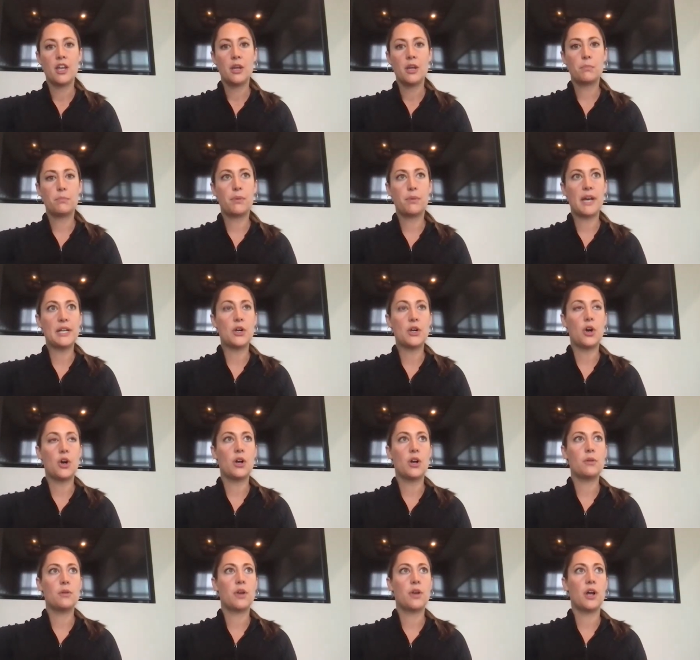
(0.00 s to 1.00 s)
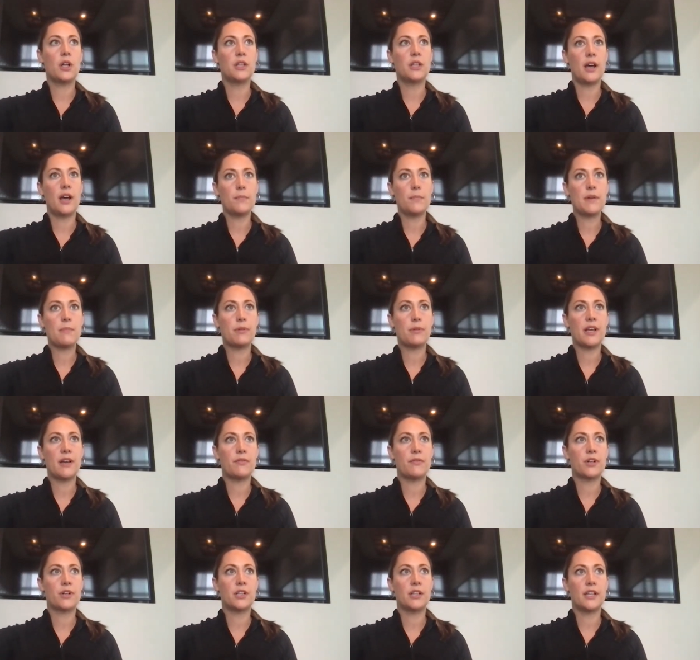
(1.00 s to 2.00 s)
But a lot of people
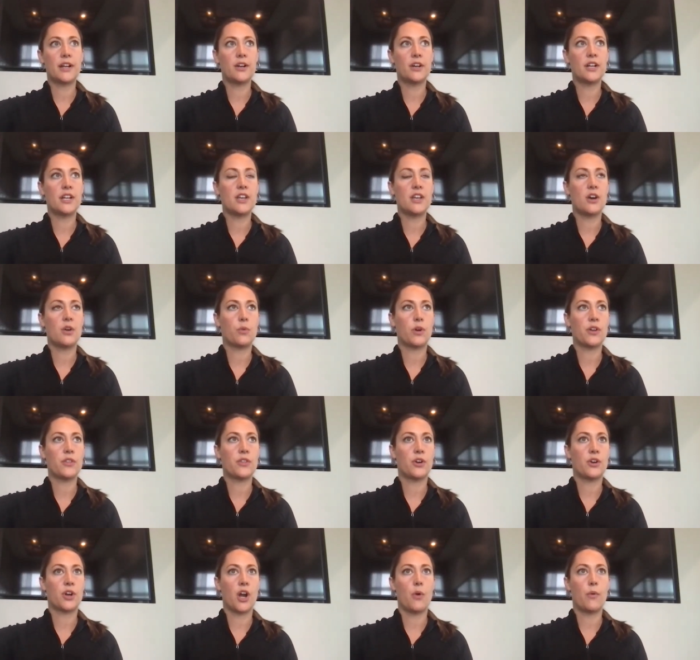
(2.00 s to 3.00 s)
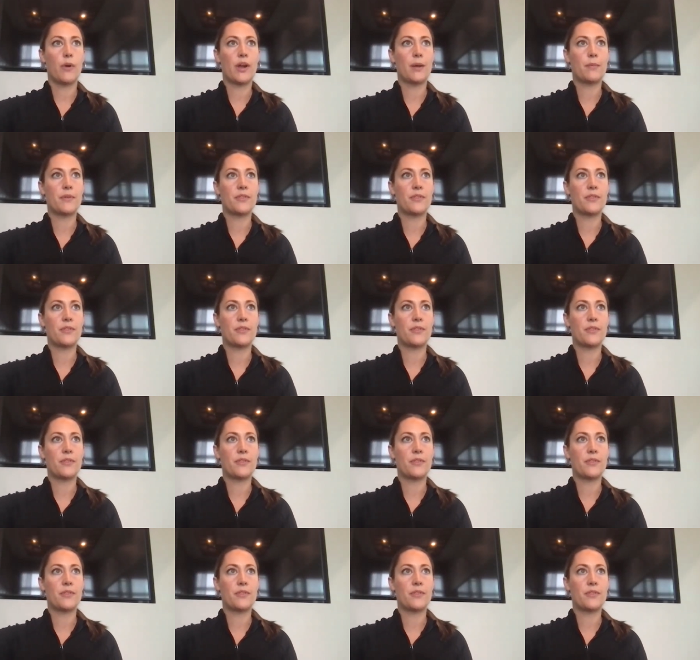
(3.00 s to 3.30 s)
have clarity on where they're going,